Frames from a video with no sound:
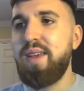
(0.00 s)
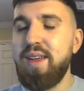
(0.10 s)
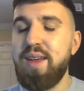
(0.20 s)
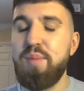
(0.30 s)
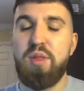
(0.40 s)

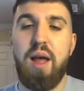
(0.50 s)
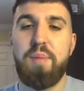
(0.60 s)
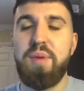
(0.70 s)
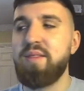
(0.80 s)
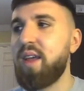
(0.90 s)
But that
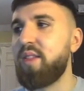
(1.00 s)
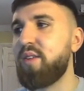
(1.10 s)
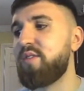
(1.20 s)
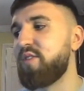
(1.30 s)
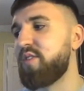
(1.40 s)
being said,
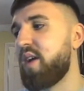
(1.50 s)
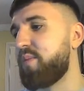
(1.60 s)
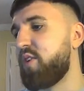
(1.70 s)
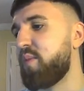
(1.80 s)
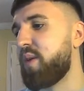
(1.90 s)
there's not
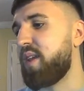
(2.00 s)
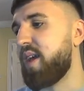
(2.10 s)
too many